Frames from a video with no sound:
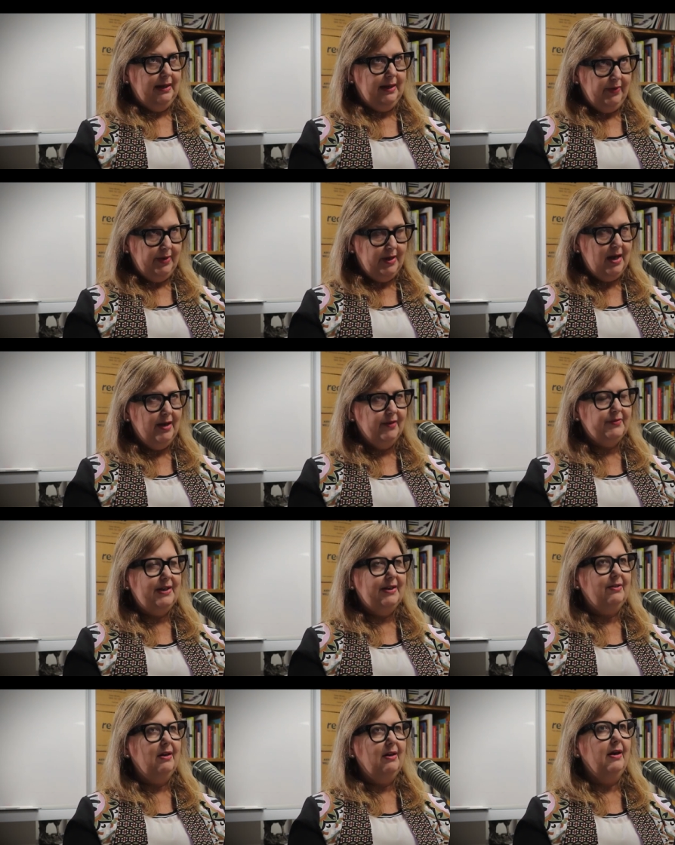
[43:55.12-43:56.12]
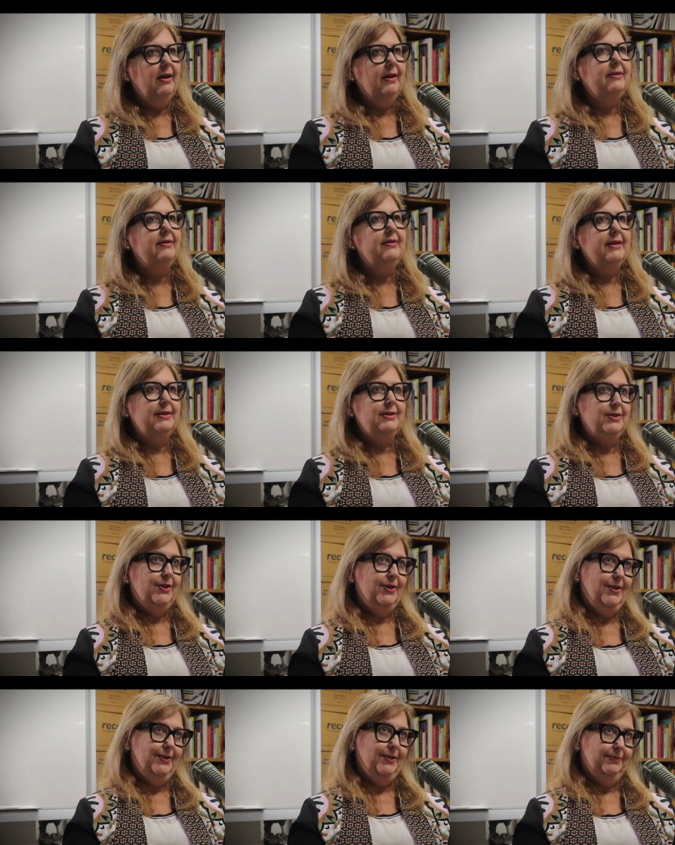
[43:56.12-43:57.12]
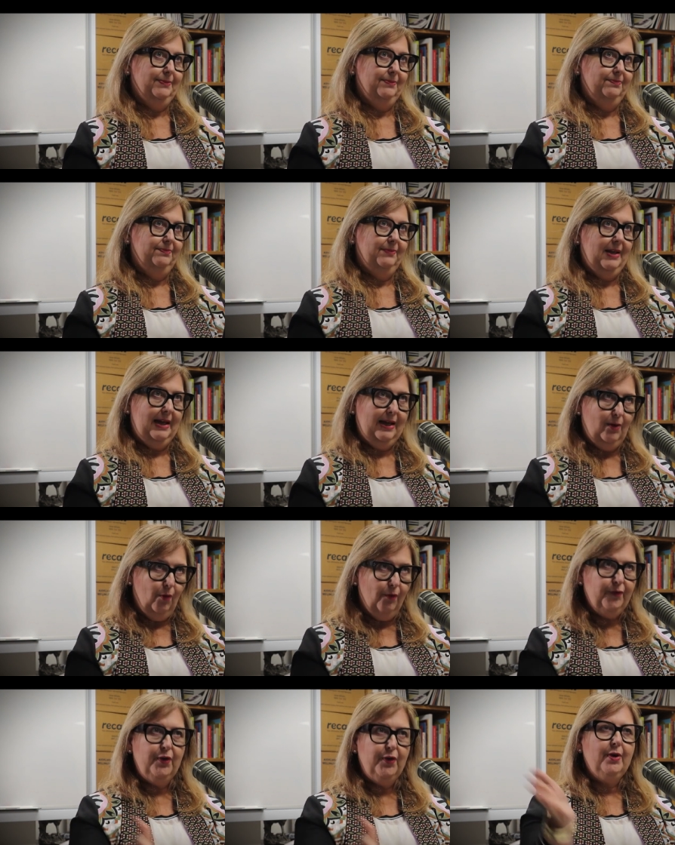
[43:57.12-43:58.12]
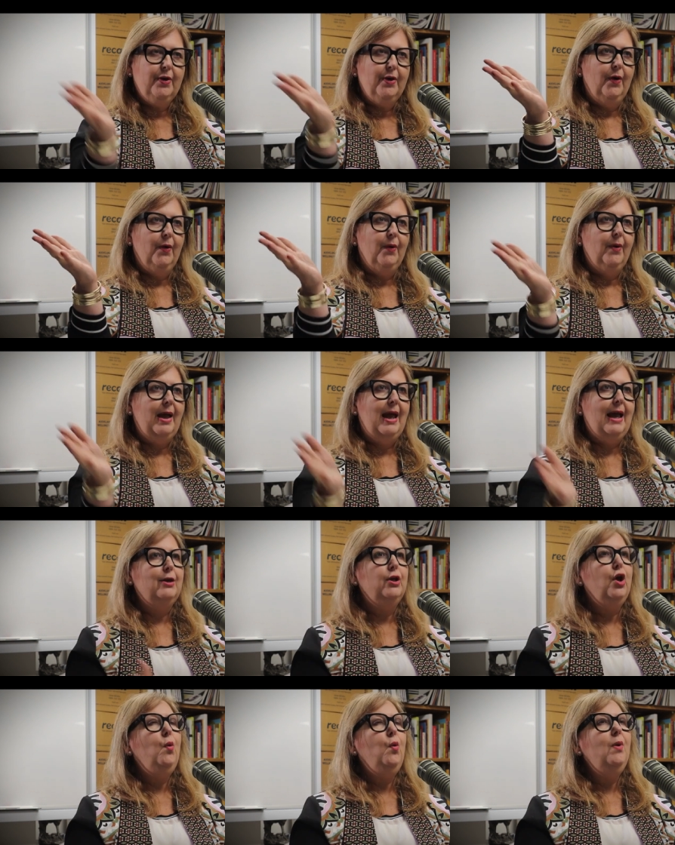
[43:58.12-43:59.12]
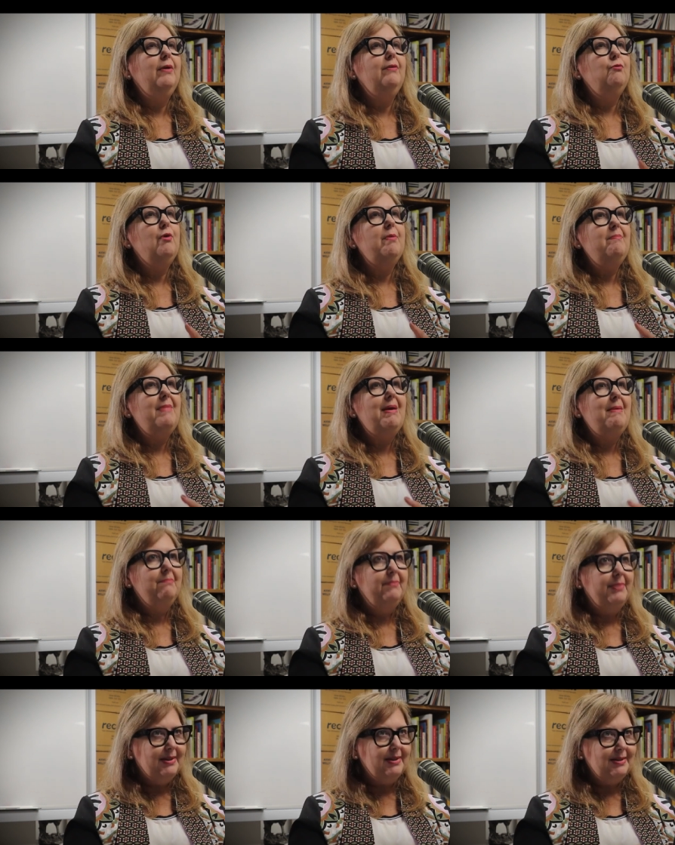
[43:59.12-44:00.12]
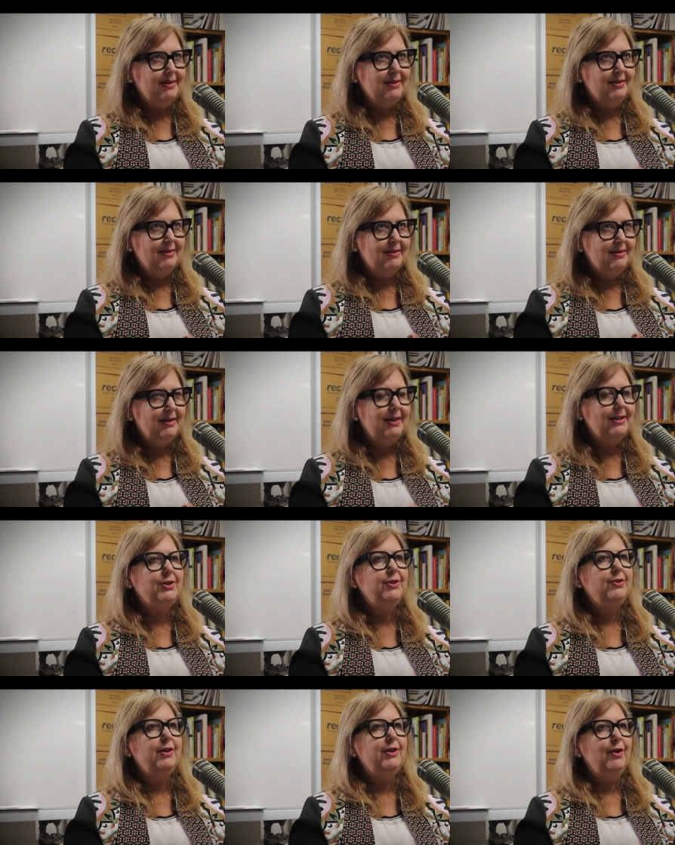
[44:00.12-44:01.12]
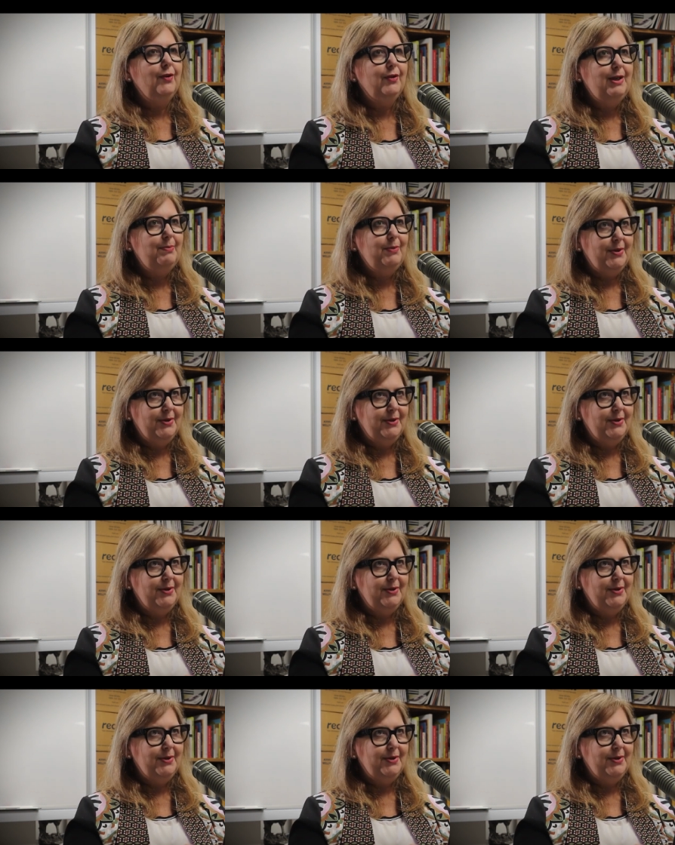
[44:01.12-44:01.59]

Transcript: a year and a half down the line, things turn. And off you go, and no one remembers that you're the only